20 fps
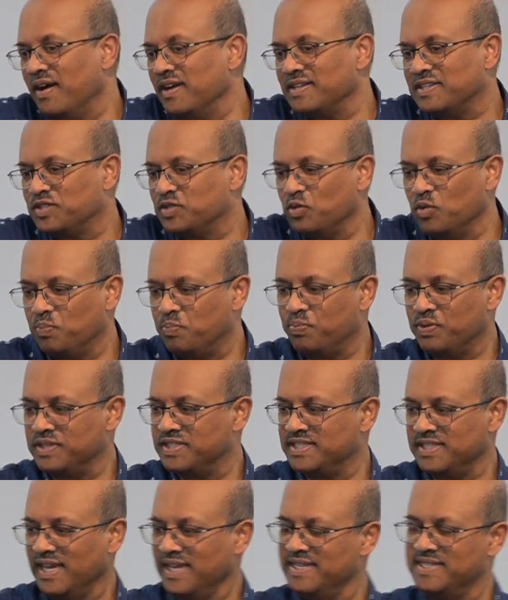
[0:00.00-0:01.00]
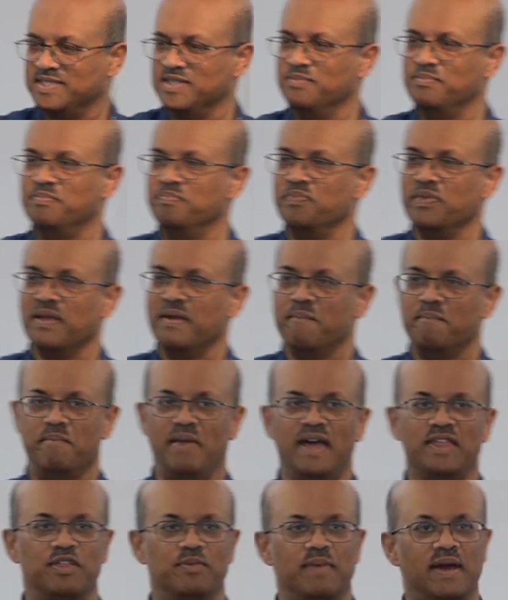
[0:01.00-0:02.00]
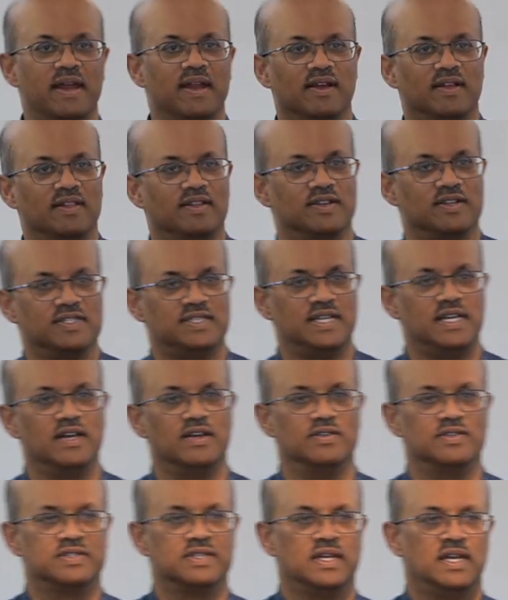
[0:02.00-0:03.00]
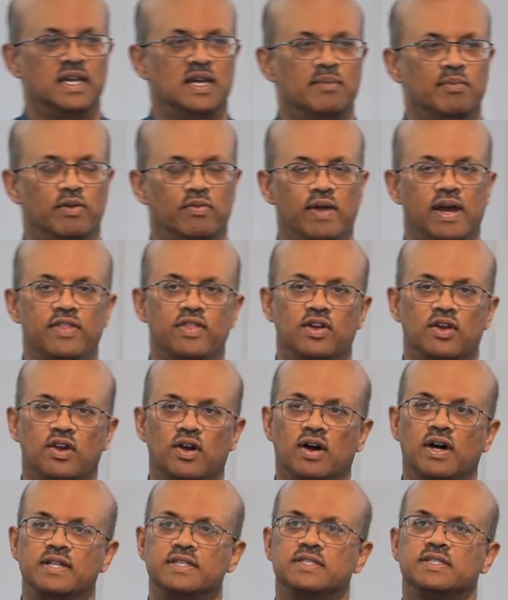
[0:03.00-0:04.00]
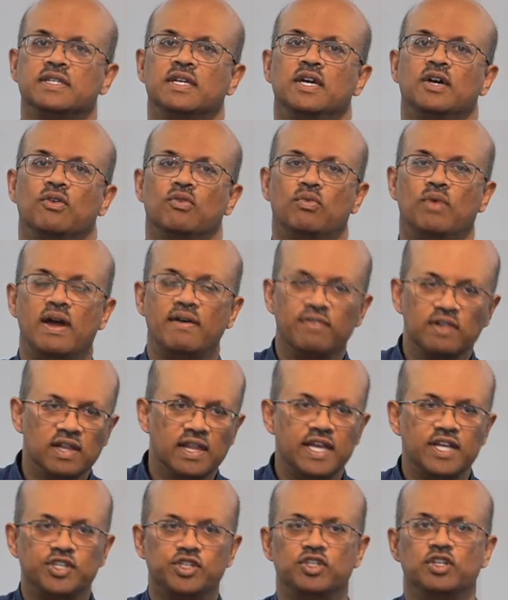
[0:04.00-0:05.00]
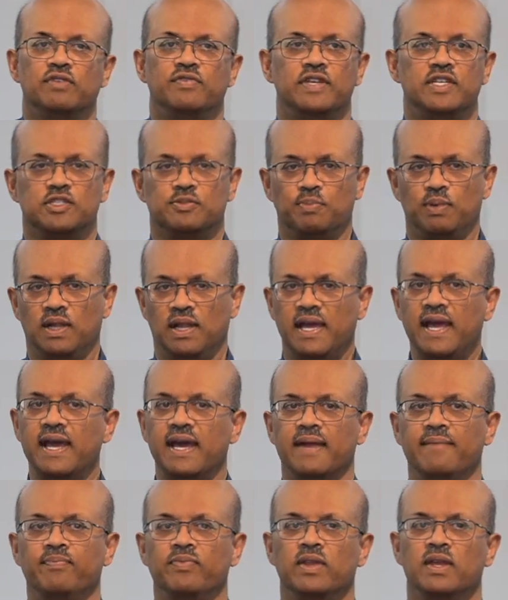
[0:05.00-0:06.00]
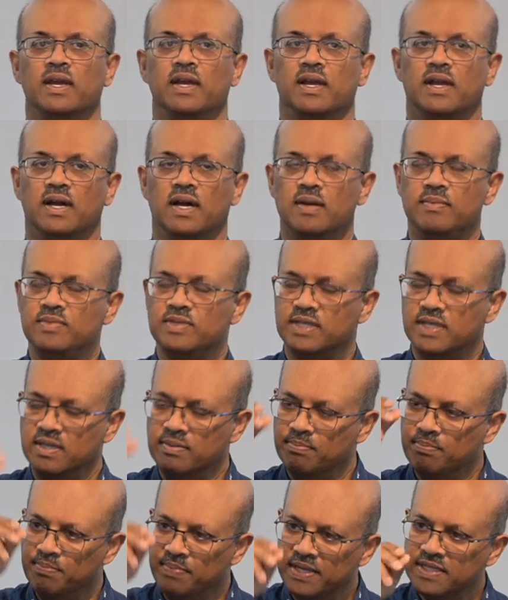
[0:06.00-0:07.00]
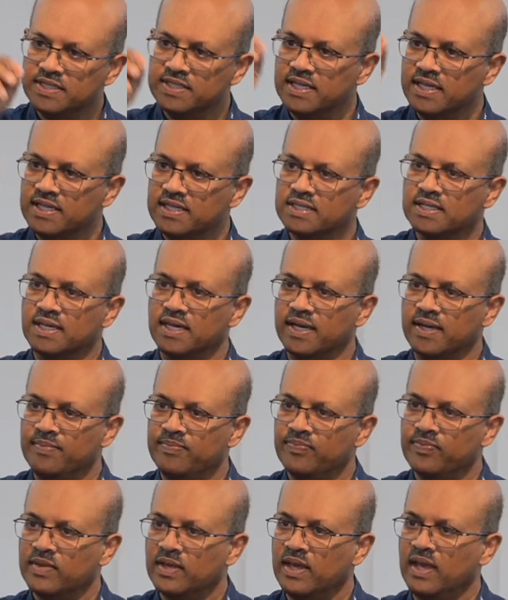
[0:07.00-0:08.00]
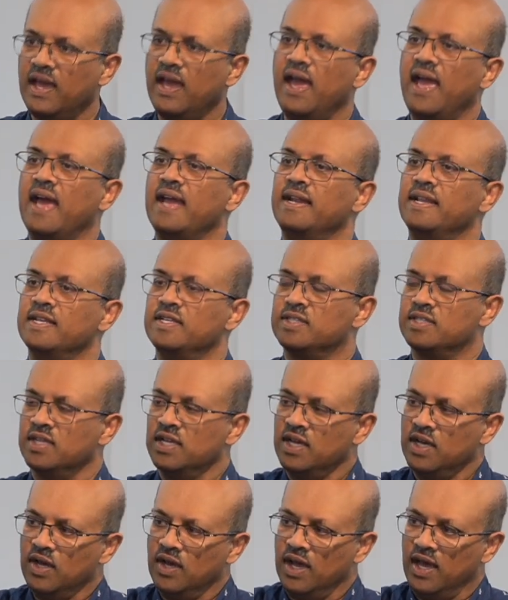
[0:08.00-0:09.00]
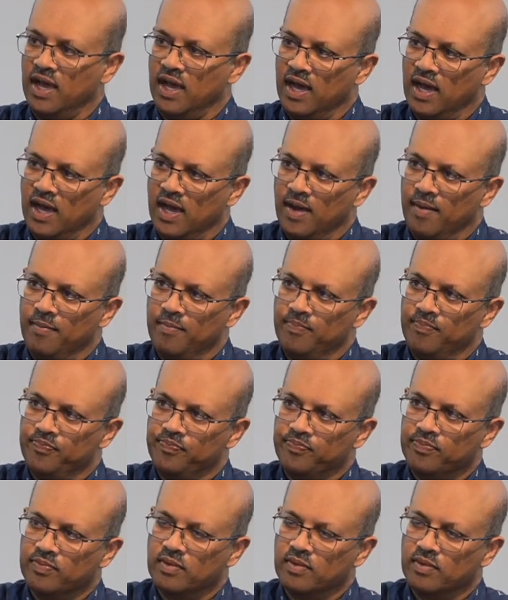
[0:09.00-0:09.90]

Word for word: we aren't so precise and mathematical ourselves, but rather God's revelation of his plan comes in bits at a time and is um,